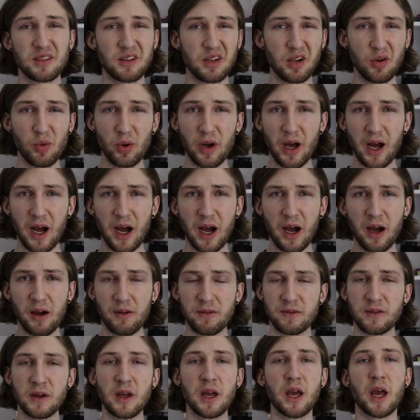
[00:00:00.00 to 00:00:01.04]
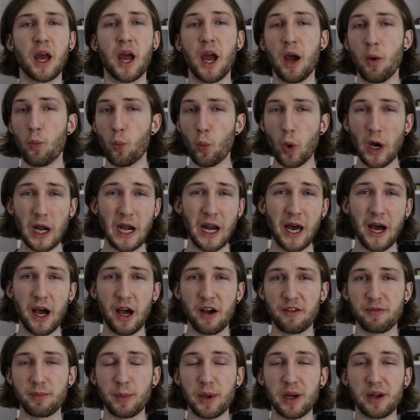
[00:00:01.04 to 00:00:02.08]
2.5 and
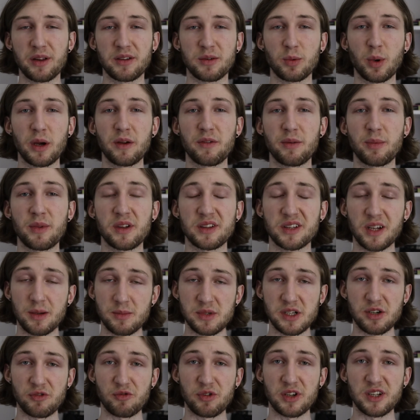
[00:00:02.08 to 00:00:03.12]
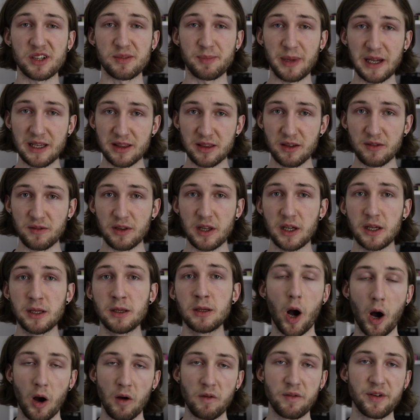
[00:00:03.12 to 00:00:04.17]
1.5 meters away from the subject respectively.
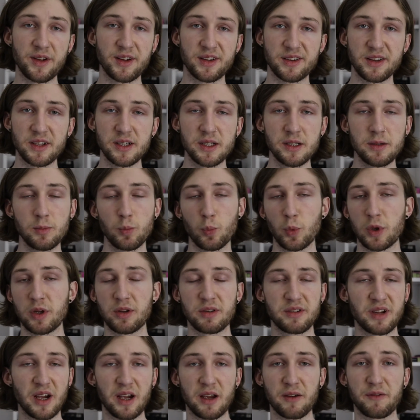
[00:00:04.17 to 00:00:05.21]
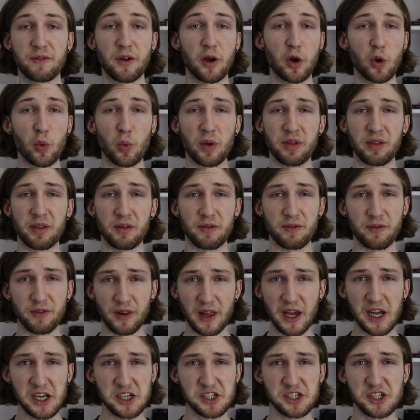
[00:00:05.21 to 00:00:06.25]
Obviously, when you take a photo with a
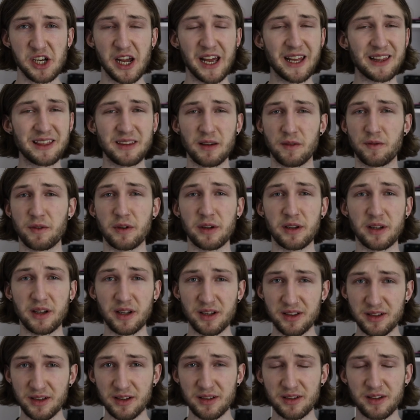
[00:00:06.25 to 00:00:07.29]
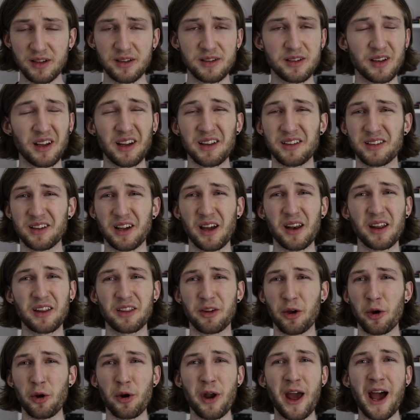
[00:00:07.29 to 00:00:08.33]
flash at different distances, it's gonna
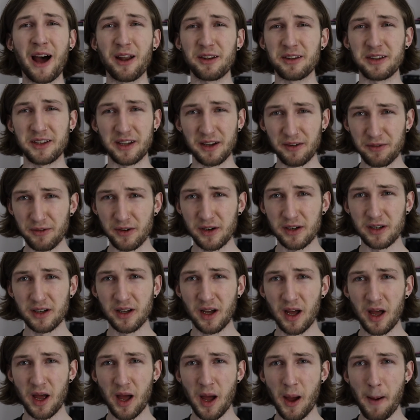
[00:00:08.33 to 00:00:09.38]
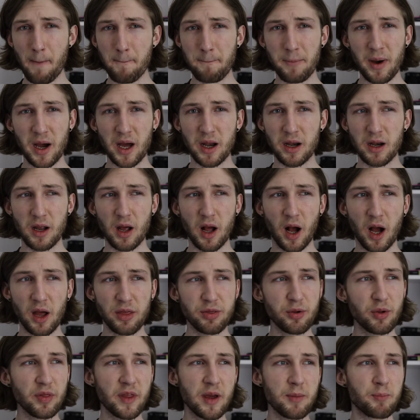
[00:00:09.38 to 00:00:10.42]
turn out different, but I
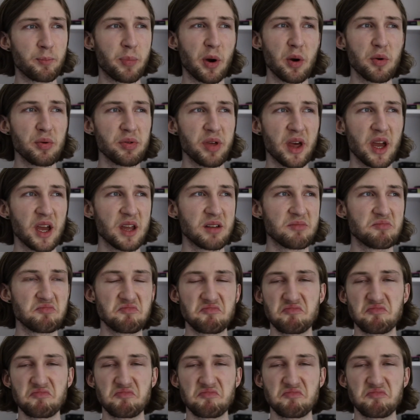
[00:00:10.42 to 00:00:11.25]
thought they both had